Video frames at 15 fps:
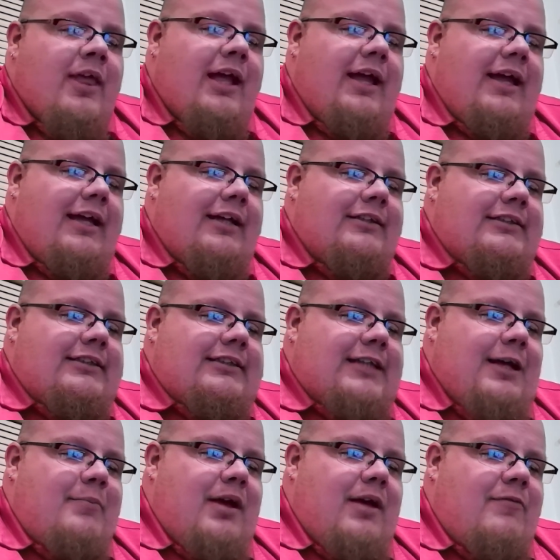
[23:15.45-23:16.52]
and
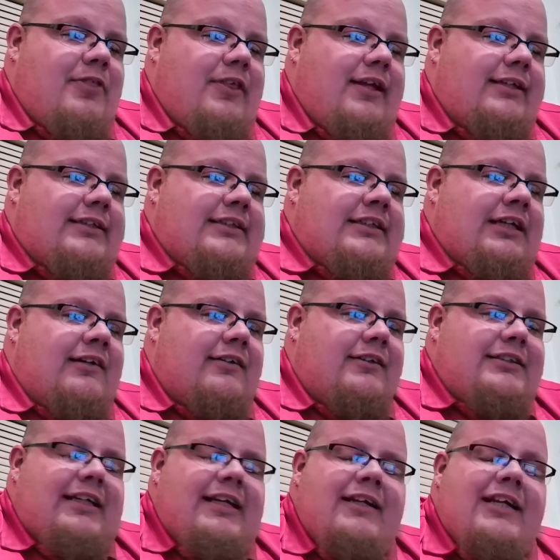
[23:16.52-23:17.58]
some of the
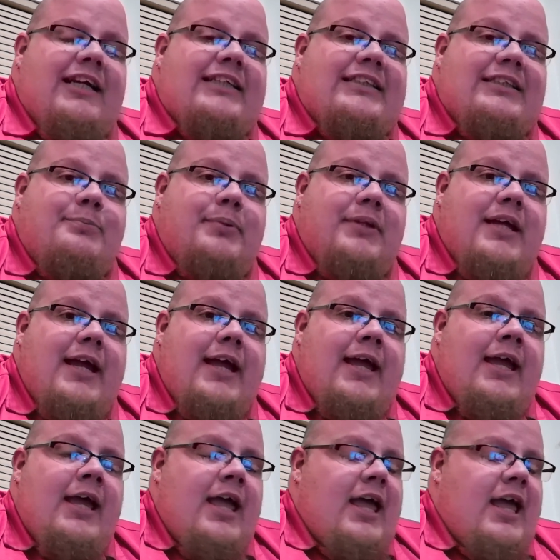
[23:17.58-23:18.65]
songs he likes to
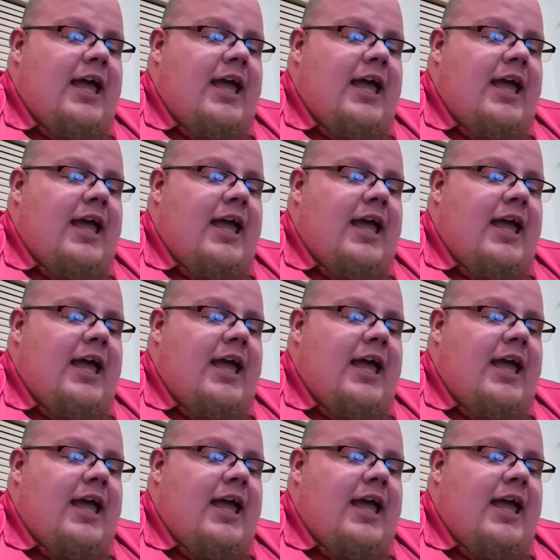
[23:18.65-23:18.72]
play,